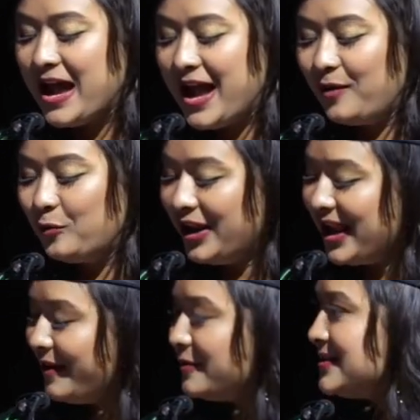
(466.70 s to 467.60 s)
And while
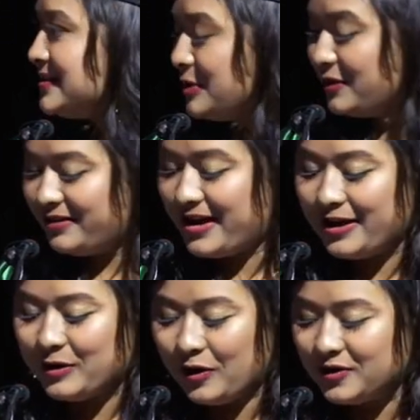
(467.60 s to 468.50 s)
I was a student, I
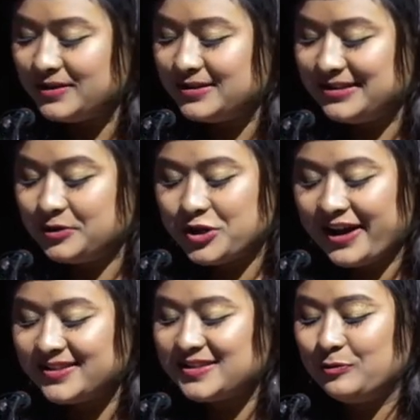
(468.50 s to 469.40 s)
got
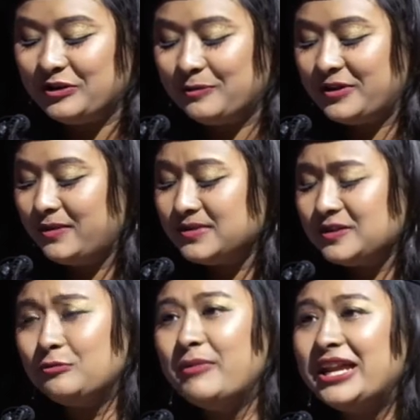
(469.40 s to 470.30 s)
chance to become the MC
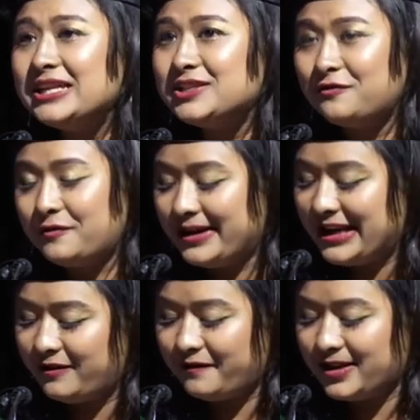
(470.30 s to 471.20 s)
on many different
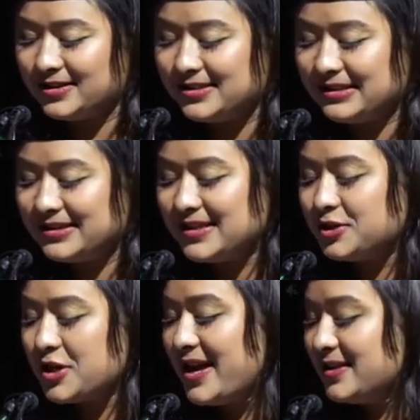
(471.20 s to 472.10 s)
events,
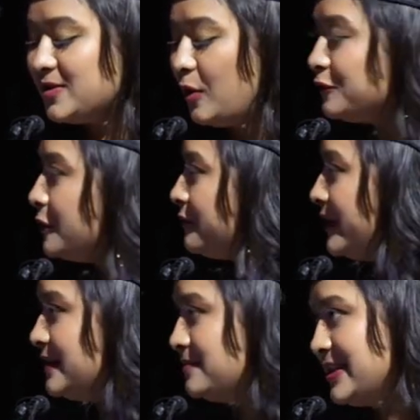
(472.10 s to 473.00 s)
such as Software
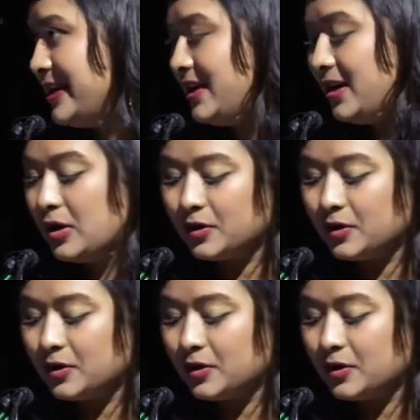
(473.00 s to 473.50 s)
Freedom Day,